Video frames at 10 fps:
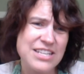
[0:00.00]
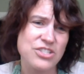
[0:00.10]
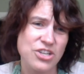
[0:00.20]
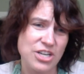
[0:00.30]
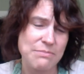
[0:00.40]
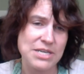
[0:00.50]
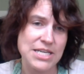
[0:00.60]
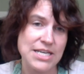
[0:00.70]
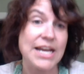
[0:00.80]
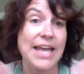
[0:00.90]
are going to
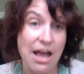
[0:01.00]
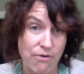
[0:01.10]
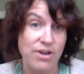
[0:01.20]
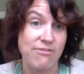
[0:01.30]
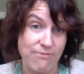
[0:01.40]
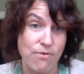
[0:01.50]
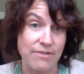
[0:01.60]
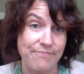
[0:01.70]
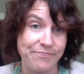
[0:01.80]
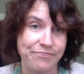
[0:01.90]
be accounted
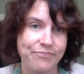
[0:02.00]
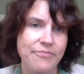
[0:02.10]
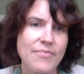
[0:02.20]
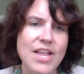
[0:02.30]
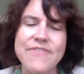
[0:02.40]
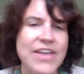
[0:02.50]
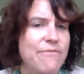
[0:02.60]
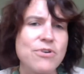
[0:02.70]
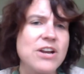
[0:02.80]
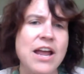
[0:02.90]
for.
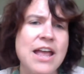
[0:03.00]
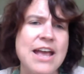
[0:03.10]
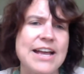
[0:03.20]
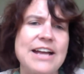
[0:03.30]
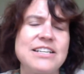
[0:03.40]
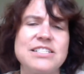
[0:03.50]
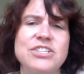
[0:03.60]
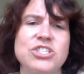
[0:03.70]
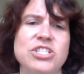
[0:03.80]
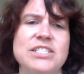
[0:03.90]
That we're, God
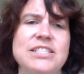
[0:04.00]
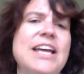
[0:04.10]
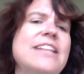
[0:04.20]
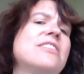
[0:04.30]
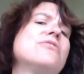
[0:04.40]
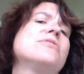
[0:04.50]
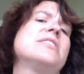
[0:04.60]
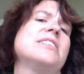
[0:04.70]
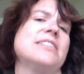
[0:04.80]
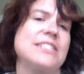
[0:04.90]
doesn't just let those
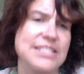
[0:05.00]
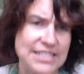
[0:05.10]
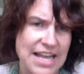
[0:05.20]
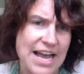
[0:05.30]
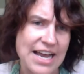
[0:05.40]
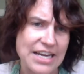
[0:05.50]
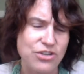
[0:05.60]
things slide.